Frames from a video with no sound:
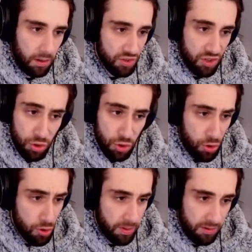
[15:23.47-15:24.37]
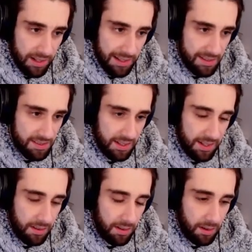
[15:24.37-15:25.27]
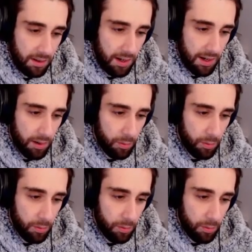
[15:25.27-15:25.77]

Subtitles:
super realistic. I